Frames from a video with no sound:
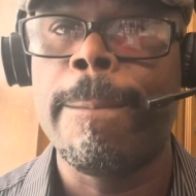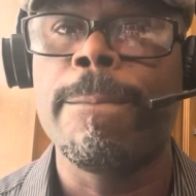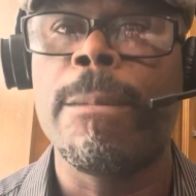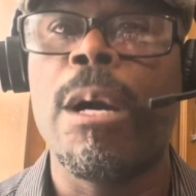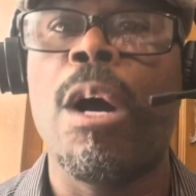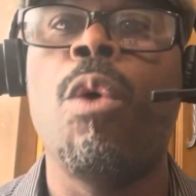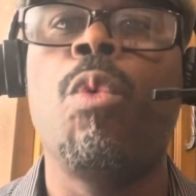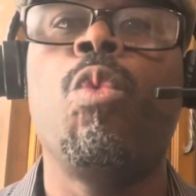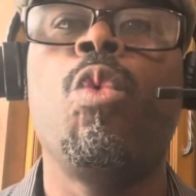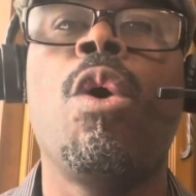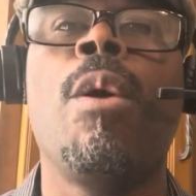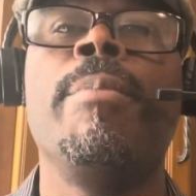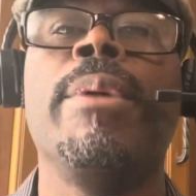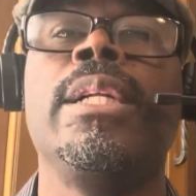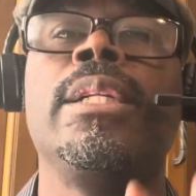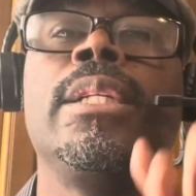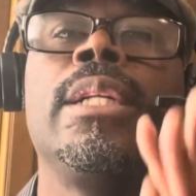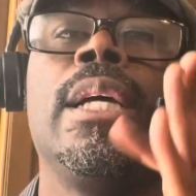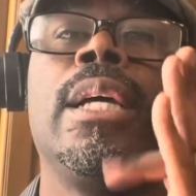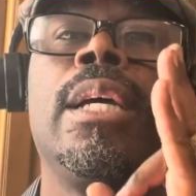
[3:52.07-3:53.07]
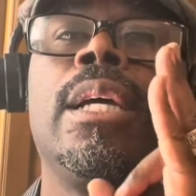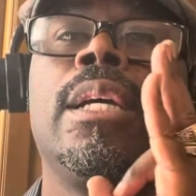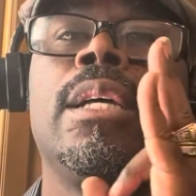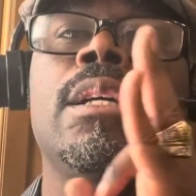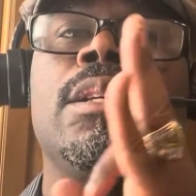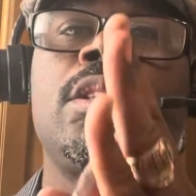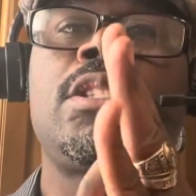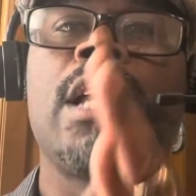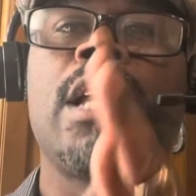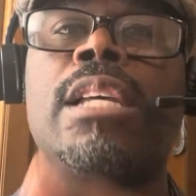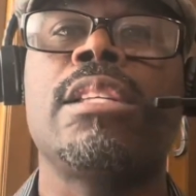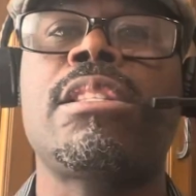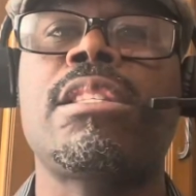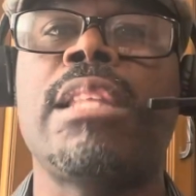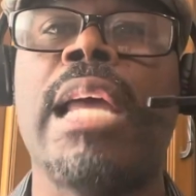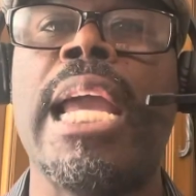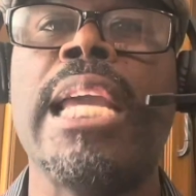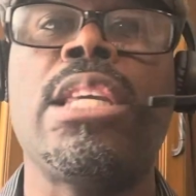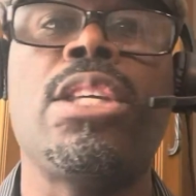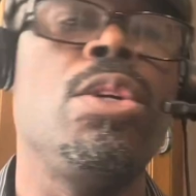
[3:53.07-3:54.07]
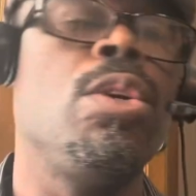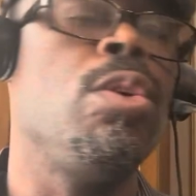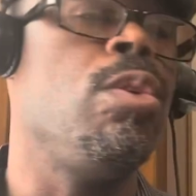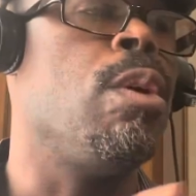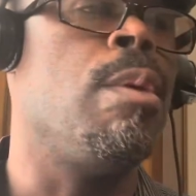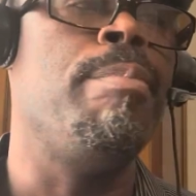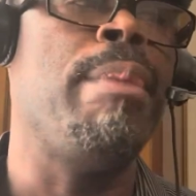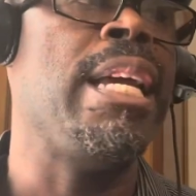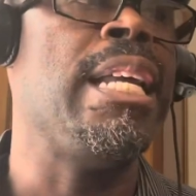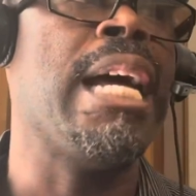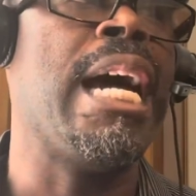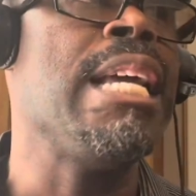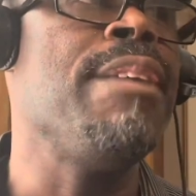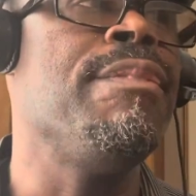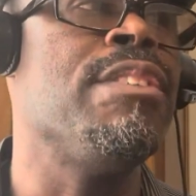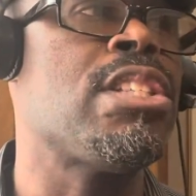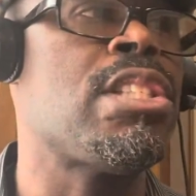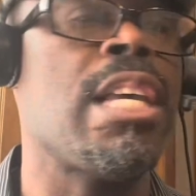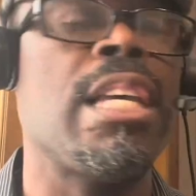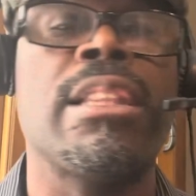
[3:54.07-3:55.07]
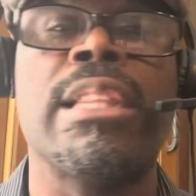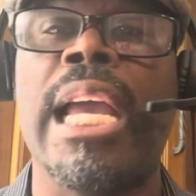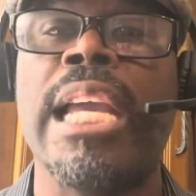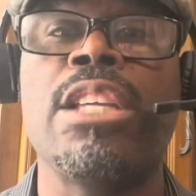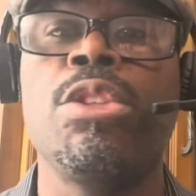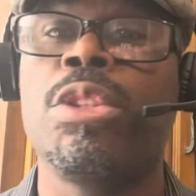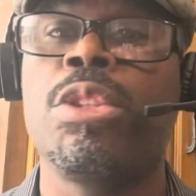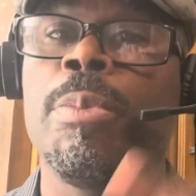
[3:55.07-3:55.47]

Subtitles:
A woman says thank you, or may not even say thank you,